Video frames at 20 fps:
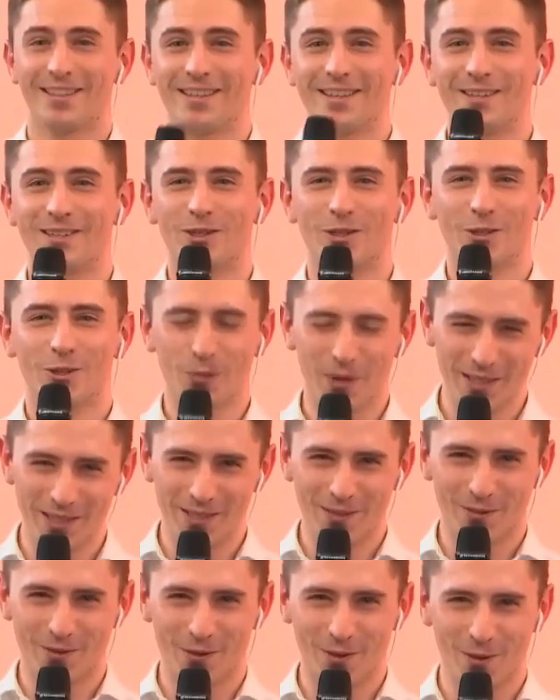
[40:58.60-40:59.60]
the
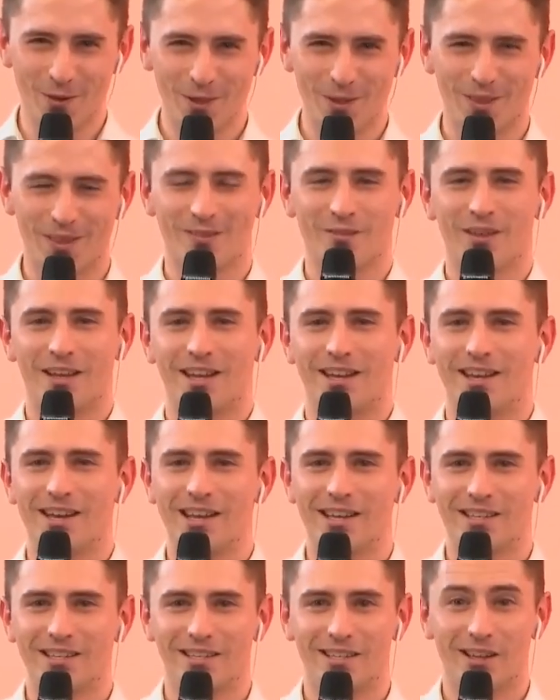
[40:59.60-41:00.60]
24th,
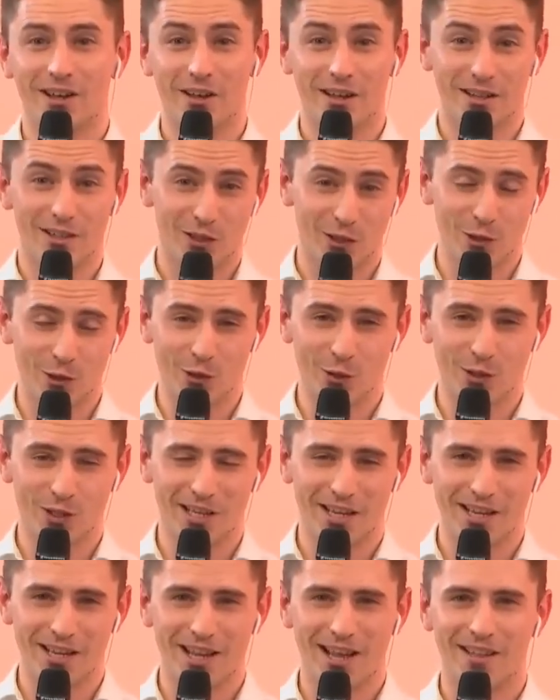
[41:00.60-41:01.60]
it's a
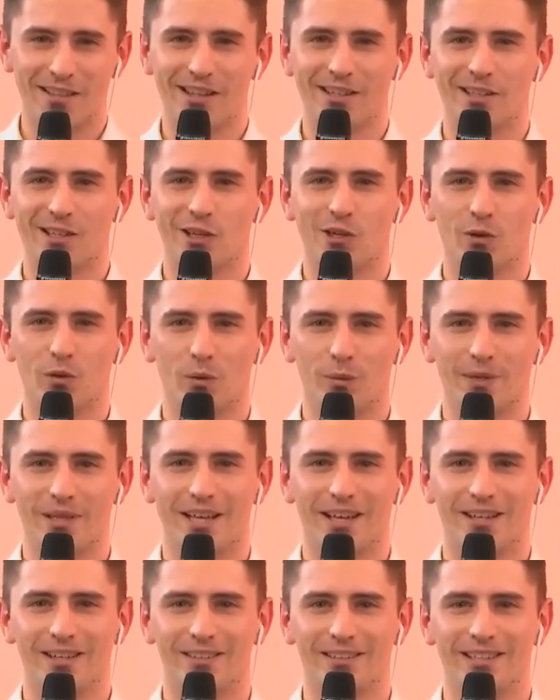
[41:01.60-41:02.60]
Tuesday, and that session will be
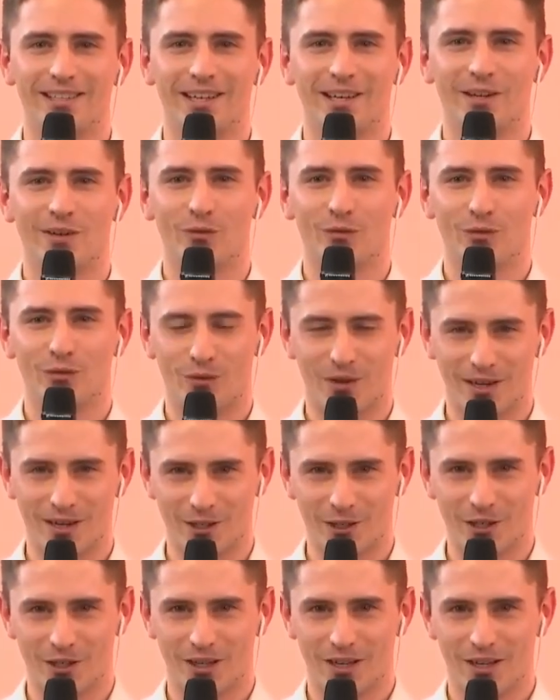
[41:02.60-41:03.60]
held in
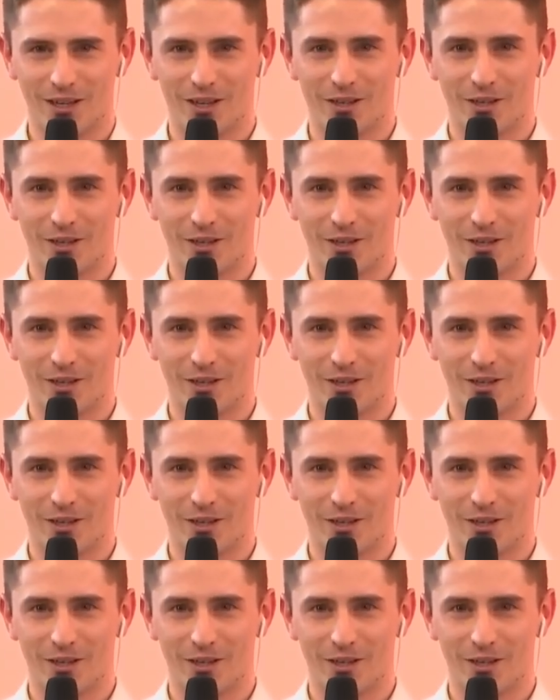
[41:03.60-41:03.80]
French.